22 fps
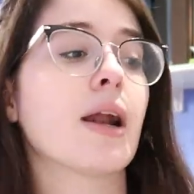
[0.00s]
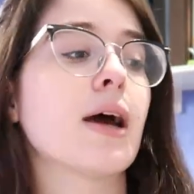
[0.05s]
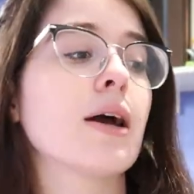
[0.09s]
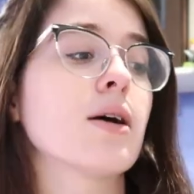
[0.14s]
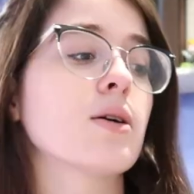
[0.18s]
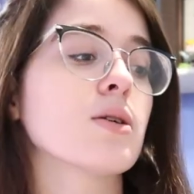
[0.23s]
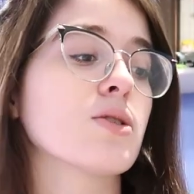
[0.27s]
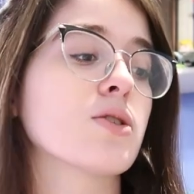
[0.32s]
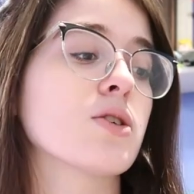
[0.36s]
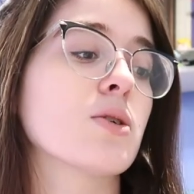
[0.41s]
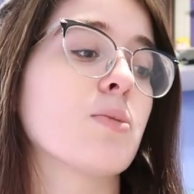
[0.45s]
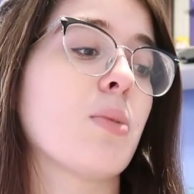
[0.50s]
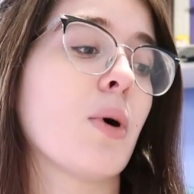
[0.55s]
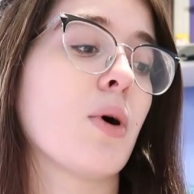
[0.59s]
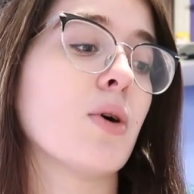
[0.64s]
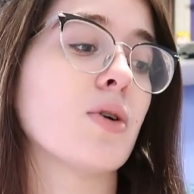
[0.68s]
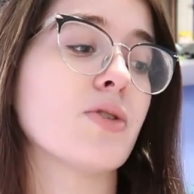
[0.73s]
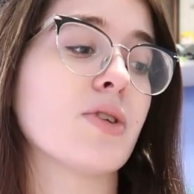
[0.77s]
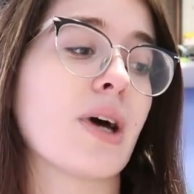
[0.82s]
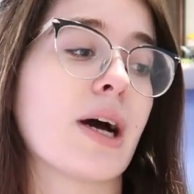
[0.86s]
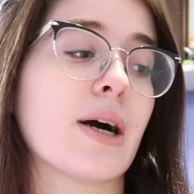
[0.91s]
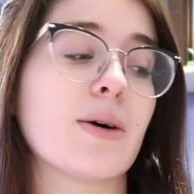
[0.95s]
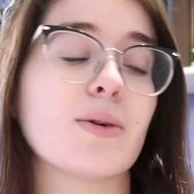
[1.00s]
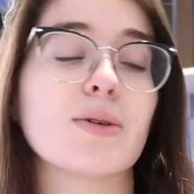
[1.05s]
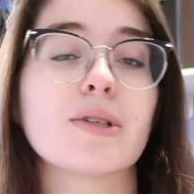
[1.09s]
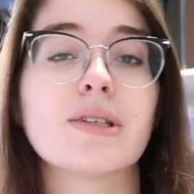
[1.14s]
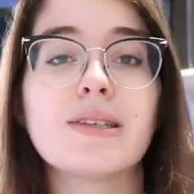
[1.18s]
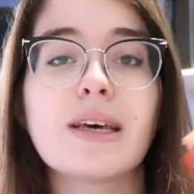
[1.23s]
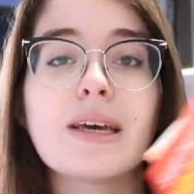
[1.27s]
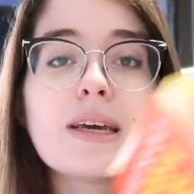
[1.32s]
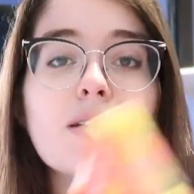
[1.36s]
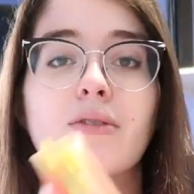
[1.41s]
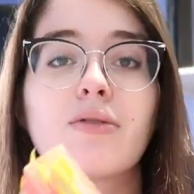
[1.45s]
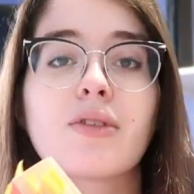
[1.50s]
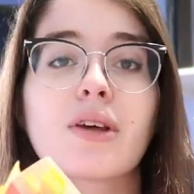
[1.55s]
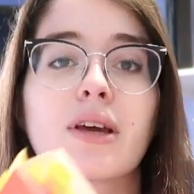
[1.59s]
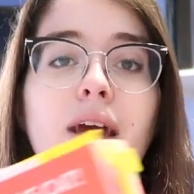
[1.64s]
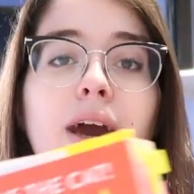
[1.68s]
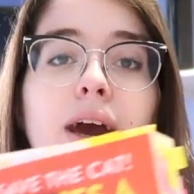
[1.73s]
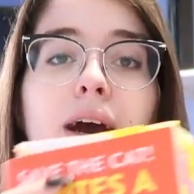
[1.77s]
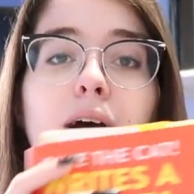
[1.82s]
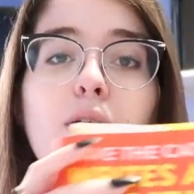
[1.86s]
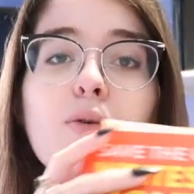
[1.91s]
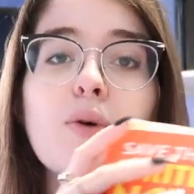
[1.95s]
then I also pulled out Say If the
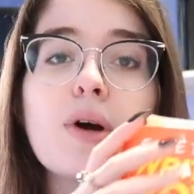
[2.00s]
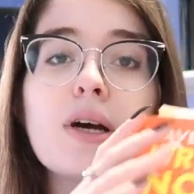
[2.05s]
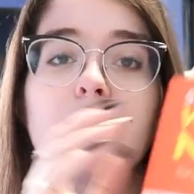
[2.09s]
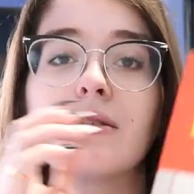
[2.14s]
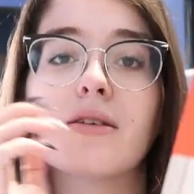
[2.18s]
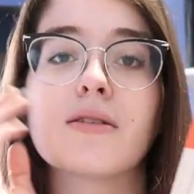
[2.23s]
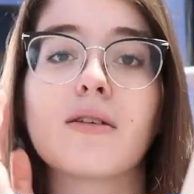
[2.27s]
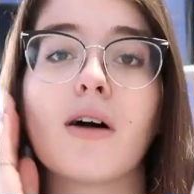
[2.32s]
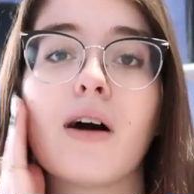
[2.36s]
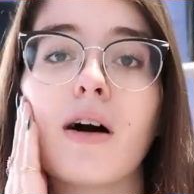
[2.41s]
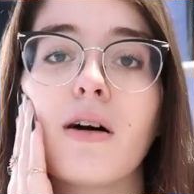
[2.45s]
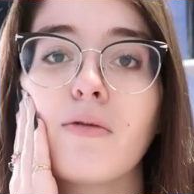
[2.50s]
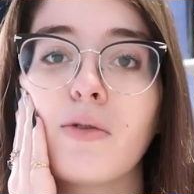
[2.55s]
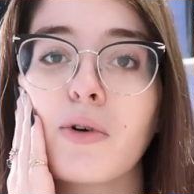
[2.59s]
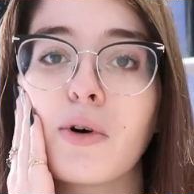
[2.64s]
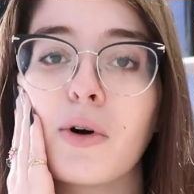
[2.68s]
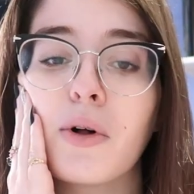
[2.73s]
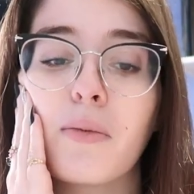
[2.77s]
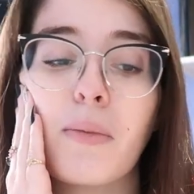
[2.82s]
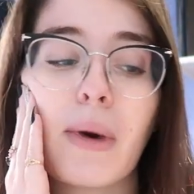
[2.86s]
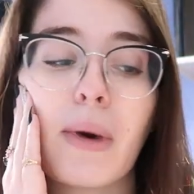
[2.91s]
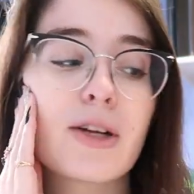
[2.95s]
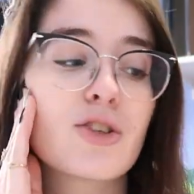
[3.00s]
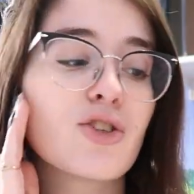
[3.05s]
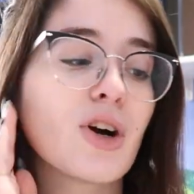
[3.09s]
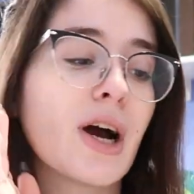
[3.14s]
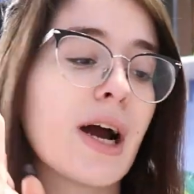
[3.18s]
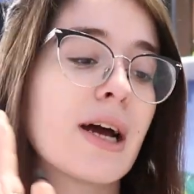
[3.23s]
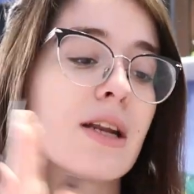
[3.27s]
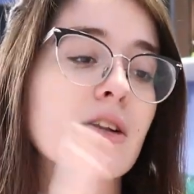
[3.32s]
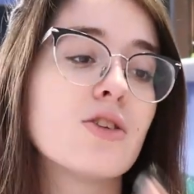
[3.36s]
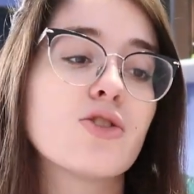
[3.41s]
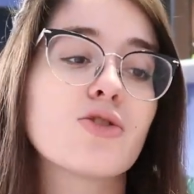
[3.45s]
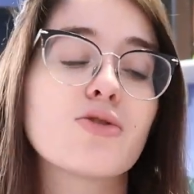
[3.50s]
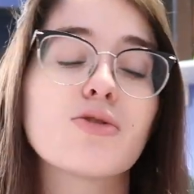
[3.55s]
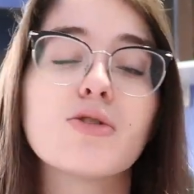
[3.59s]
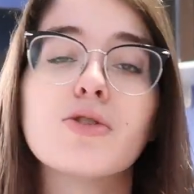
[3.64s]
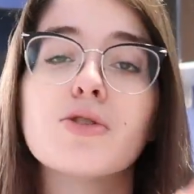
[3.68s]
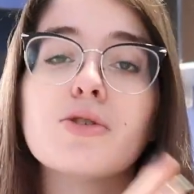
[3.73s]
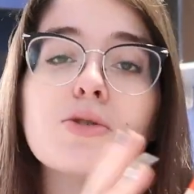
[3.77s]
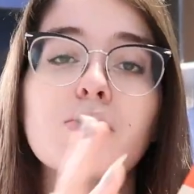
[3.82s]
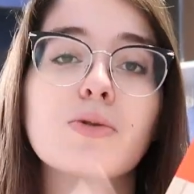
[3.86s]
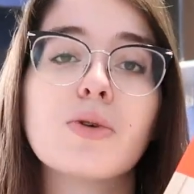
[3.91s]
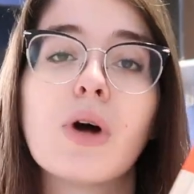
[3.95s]
Cat Writes a Novel, my tried and
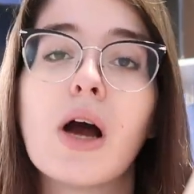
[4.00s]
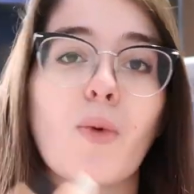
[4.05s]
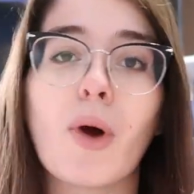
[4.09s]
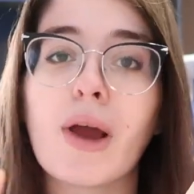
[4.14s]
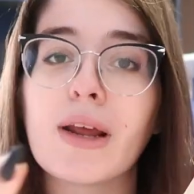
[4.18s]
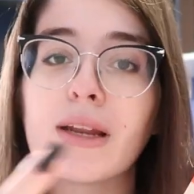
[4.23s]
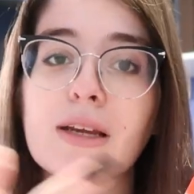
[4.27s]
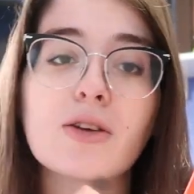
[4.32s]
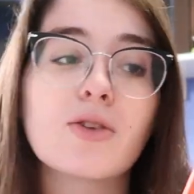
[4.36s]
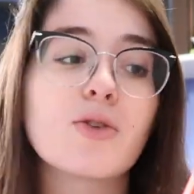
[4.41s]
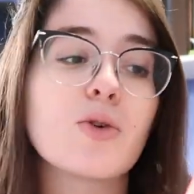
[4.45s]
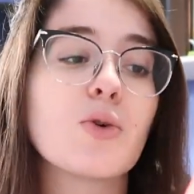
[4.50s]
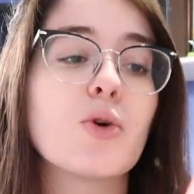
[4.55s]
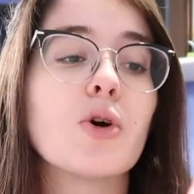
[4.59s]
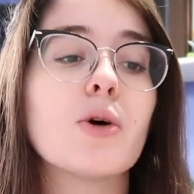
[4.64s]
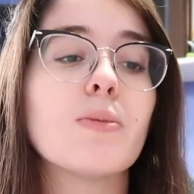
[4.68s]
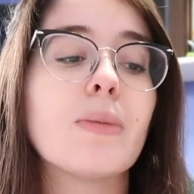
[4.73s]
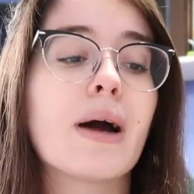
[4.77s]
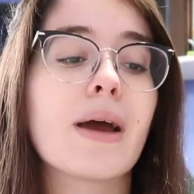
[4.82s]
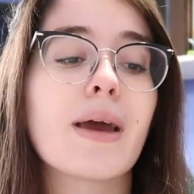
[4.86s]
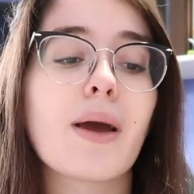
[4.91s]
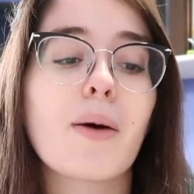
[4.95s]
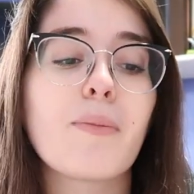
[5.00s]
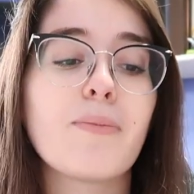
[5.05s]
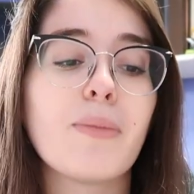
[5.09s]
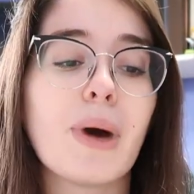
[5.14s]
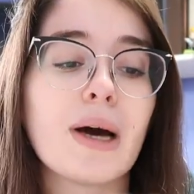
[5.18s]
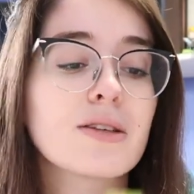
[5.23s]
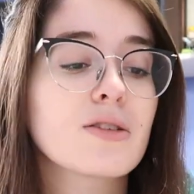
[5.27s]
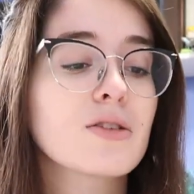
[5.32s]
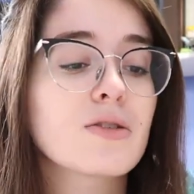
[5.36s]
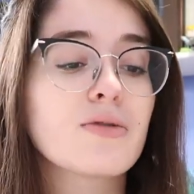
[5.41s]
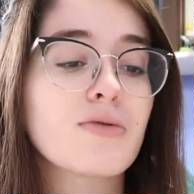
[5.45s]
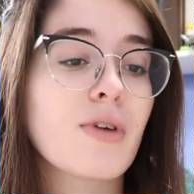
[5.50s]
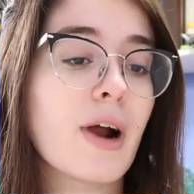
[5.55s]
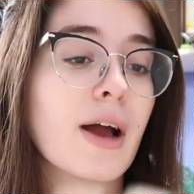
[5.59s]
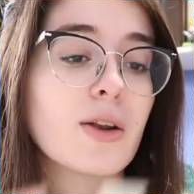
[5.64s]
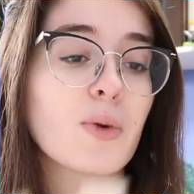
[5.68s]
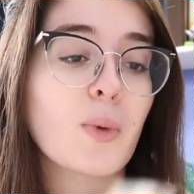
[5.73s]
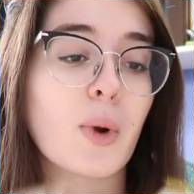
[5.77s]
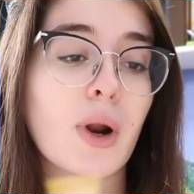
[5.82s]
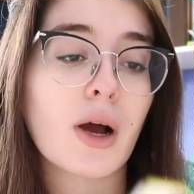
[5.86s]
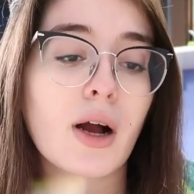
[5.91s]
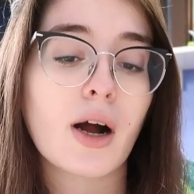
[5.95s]
true writing tool, my best
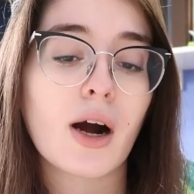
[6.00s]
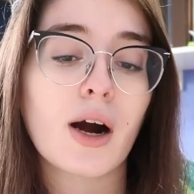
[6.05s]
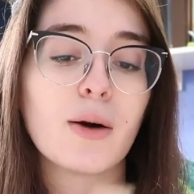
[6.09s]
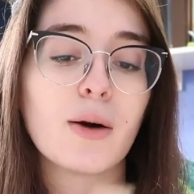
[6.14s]
friend when it